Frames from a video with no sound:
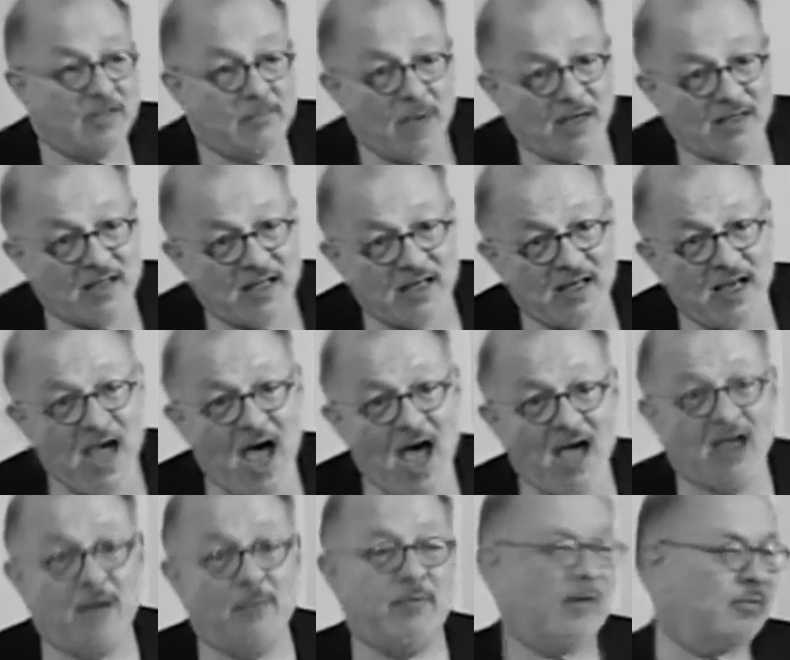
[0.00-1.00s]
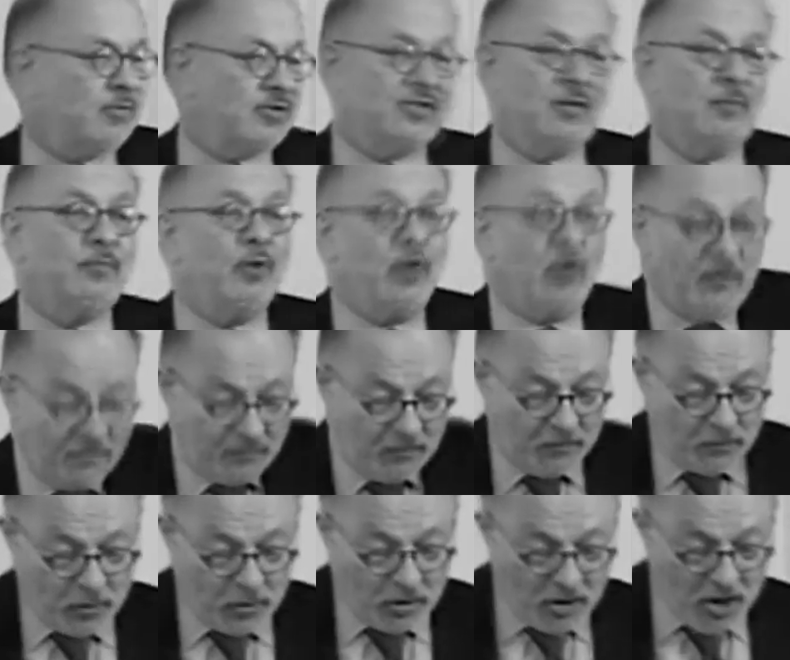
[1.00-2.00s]
de Madariaga published a
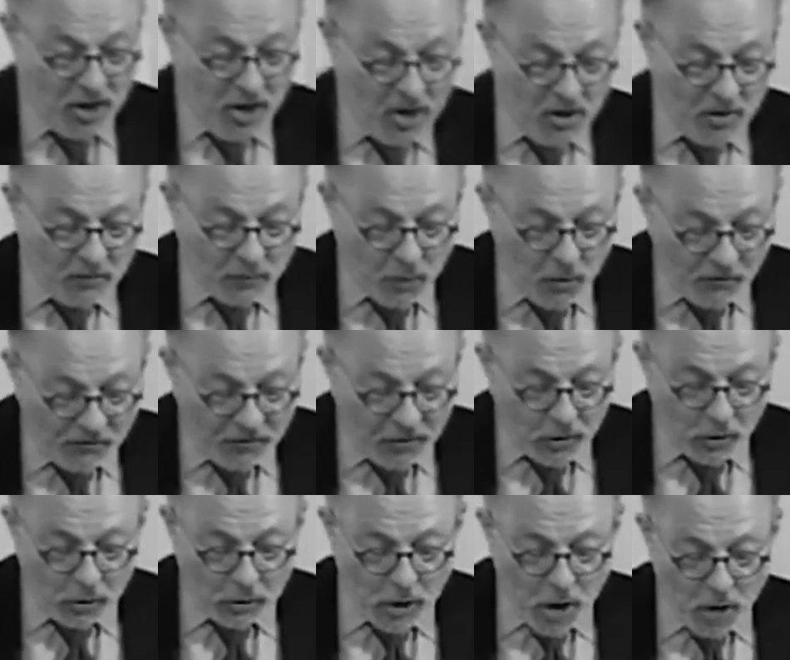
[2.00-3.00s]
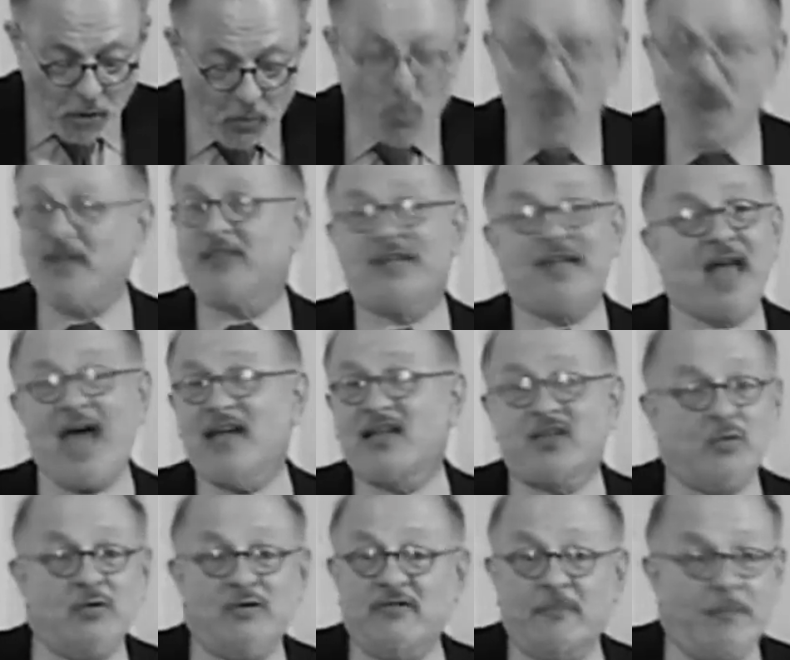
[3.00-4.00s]
beautiful book proving Colon was and
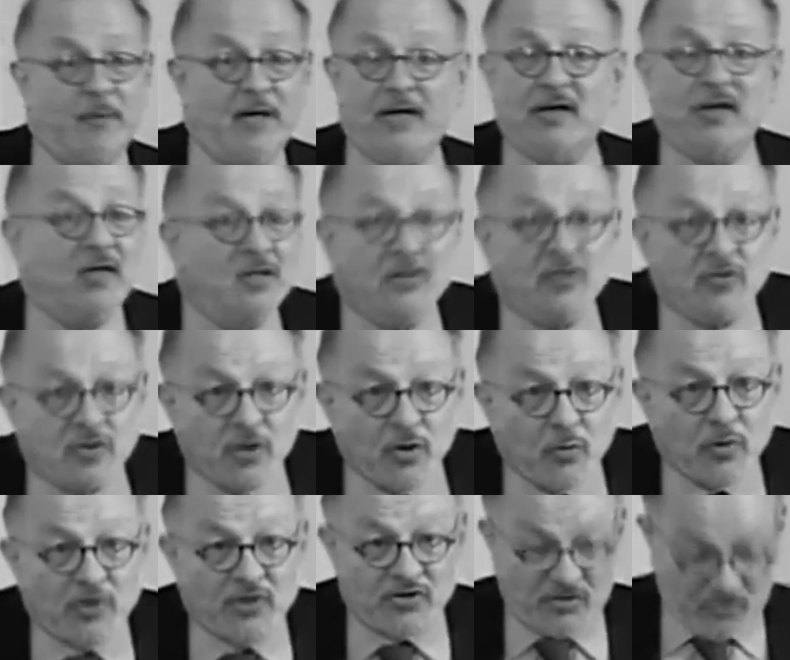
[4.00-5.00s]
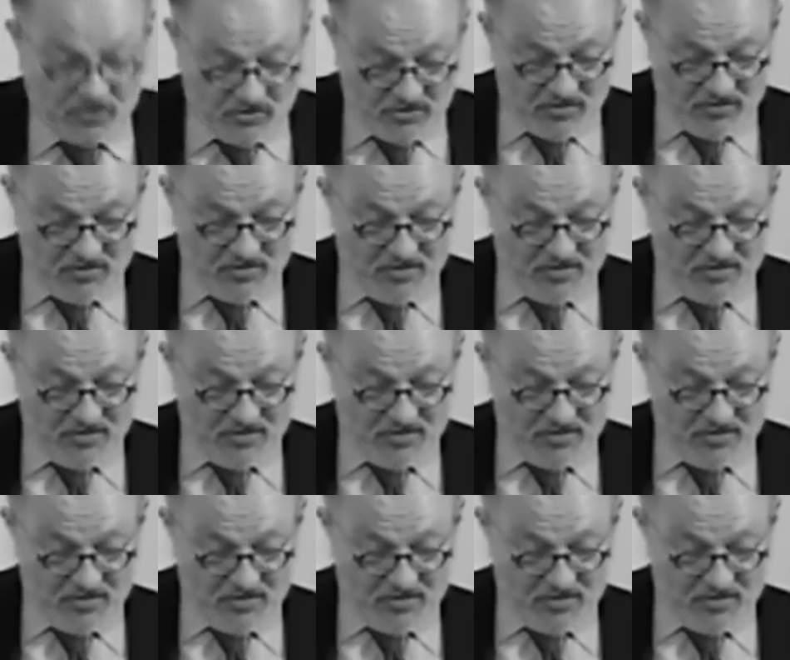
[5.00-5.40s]
had to have been Jewish.